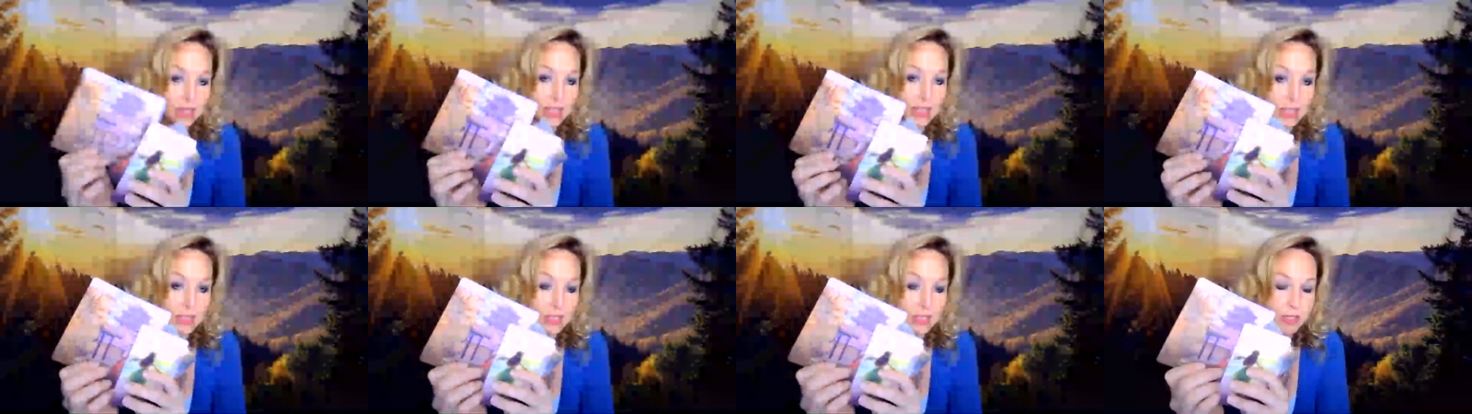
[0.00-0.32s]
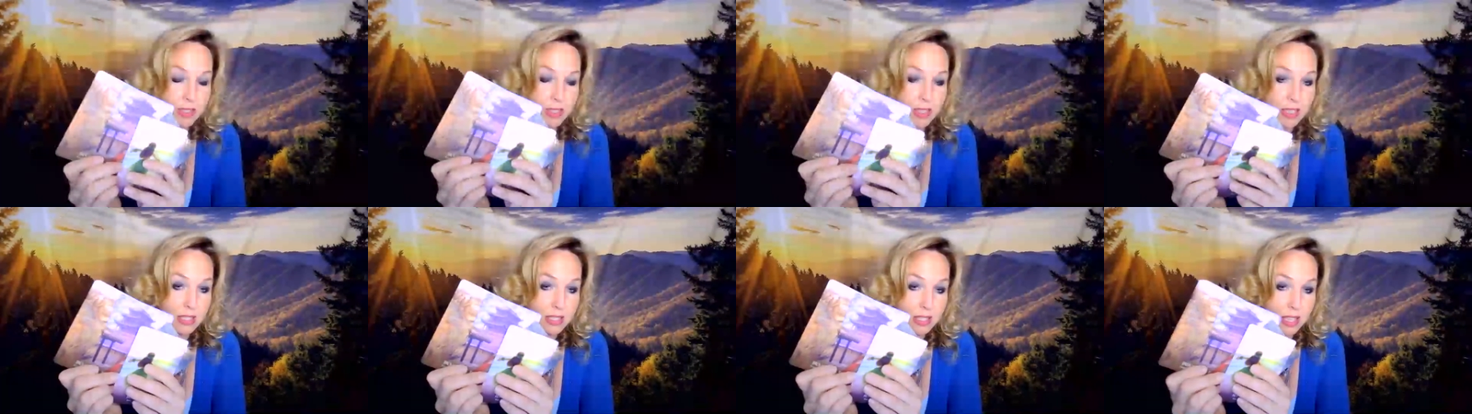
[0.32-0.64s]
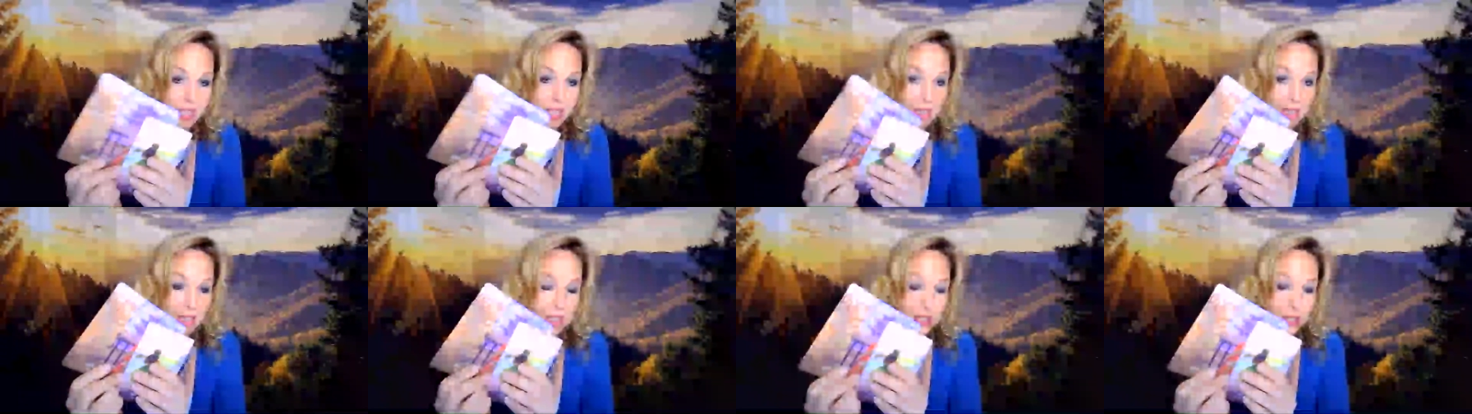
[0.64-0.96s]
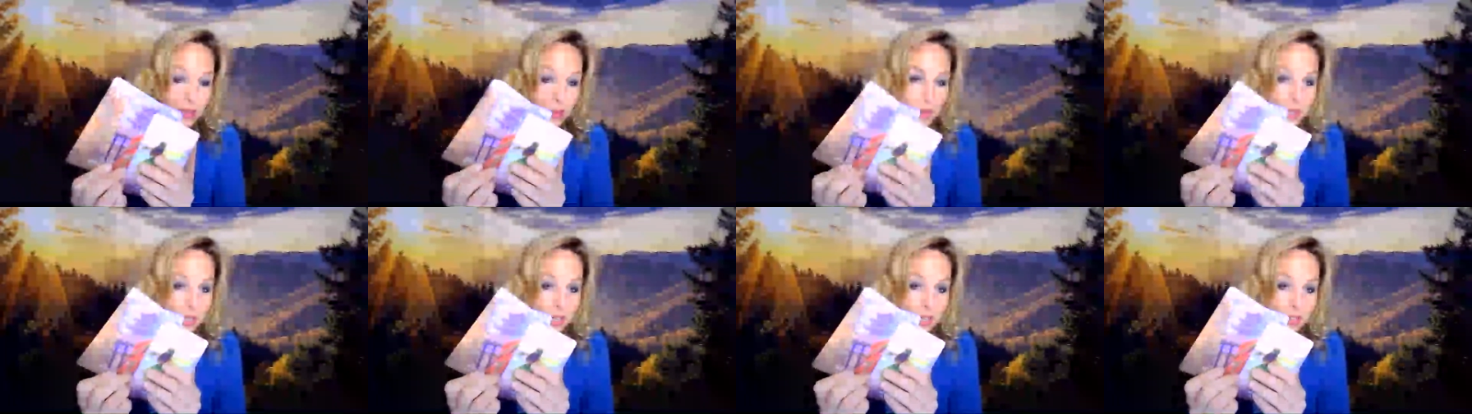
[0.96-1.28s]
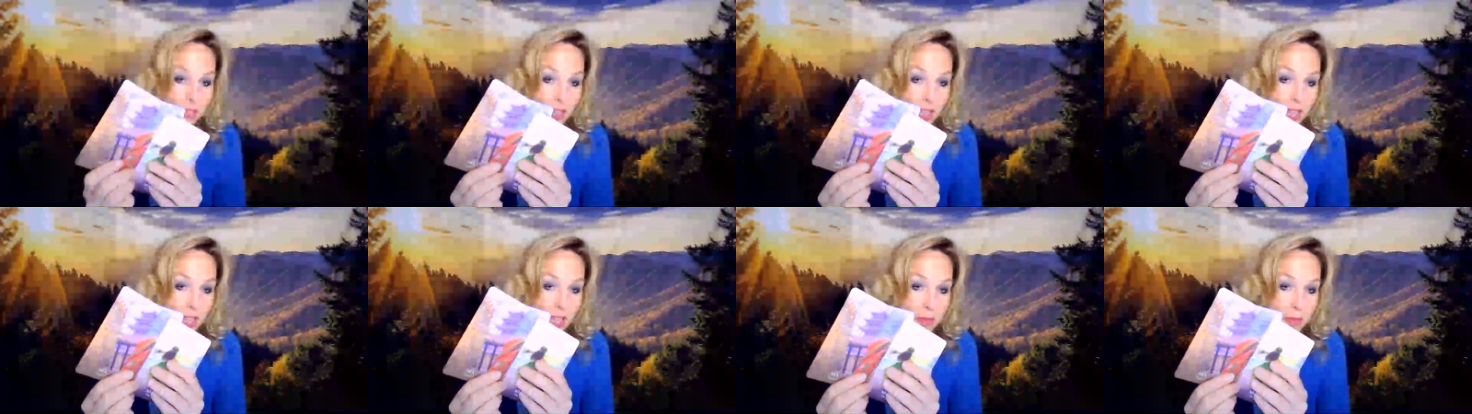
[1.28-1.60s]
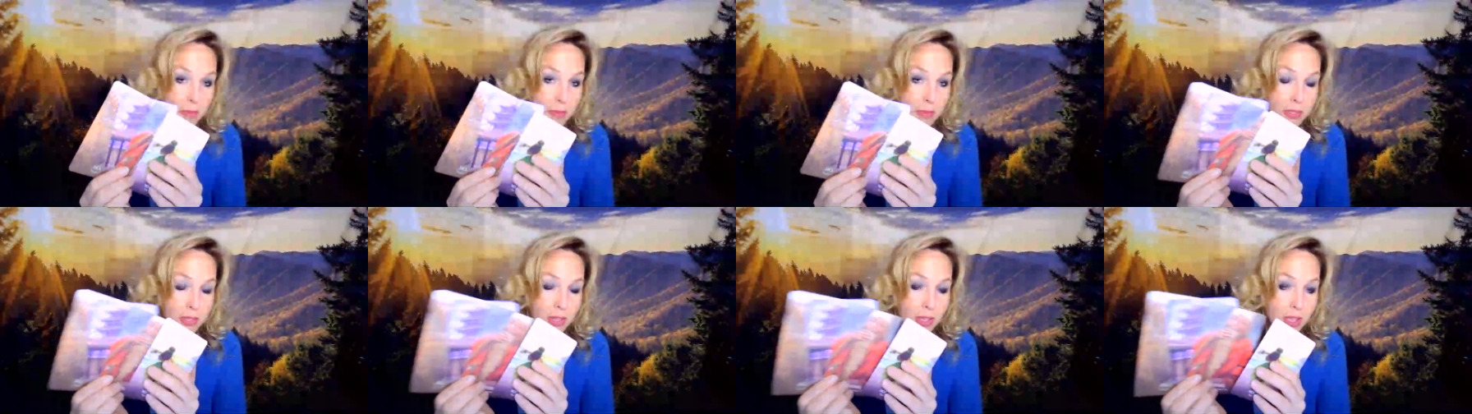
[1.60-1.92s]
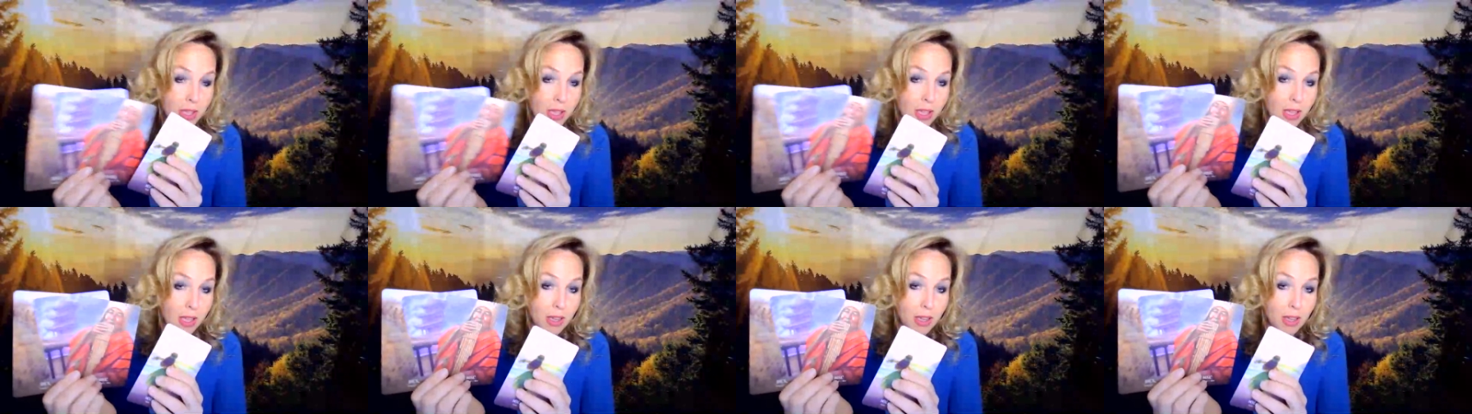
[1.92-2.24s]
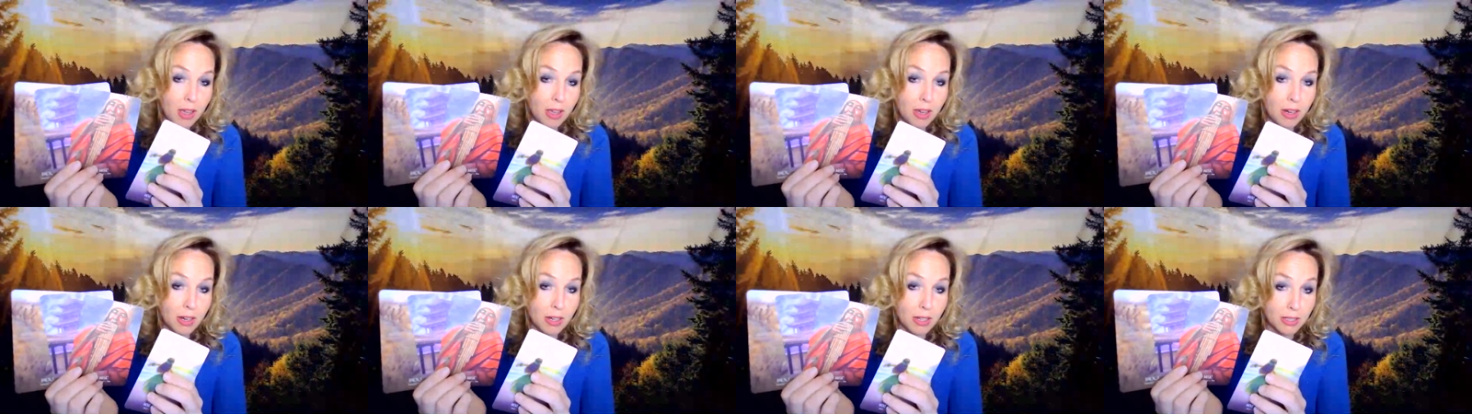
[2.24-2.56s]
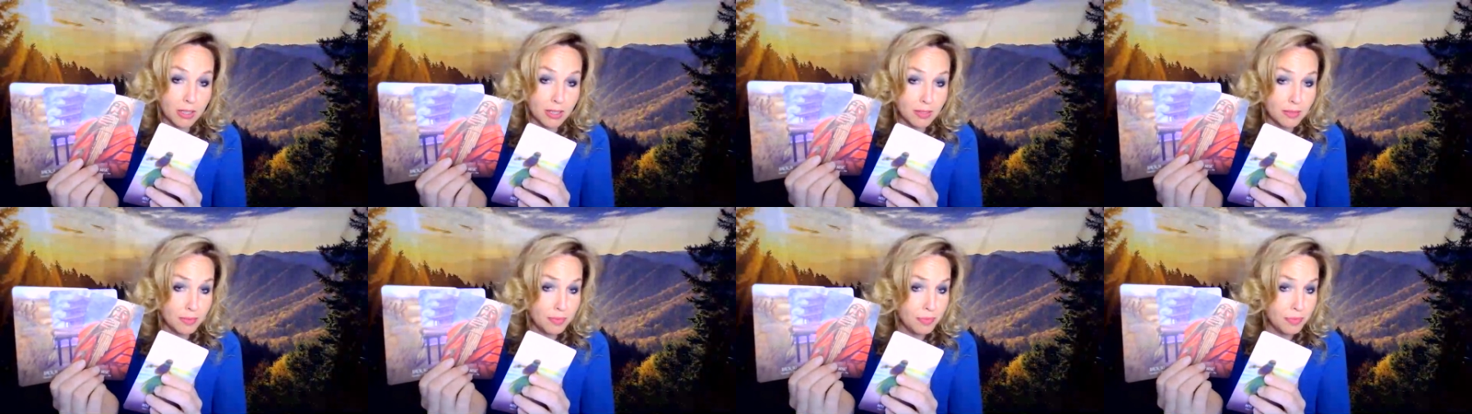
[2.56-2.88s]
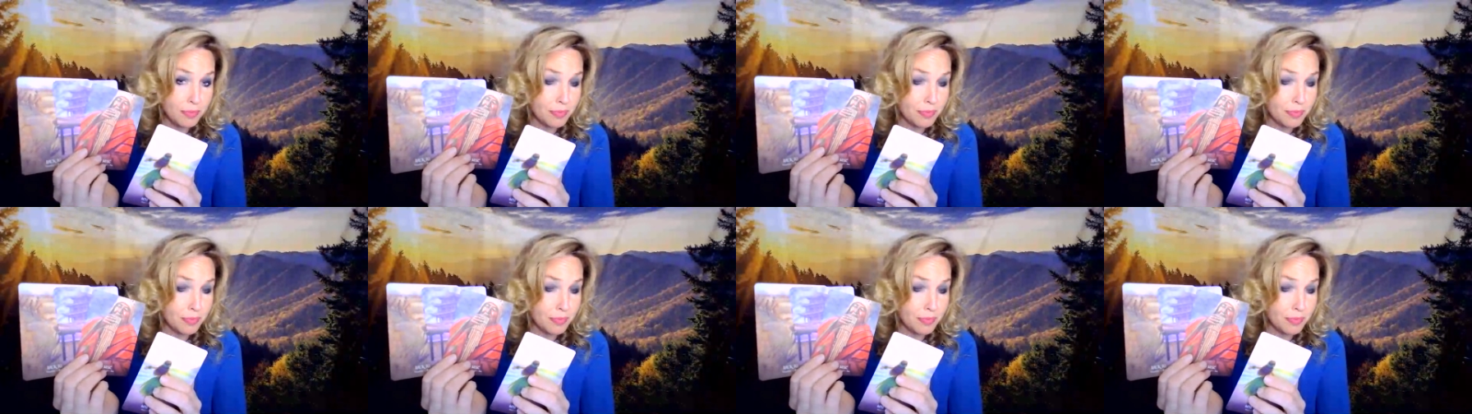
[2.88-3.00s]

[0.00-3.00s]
these this king and queen of cups are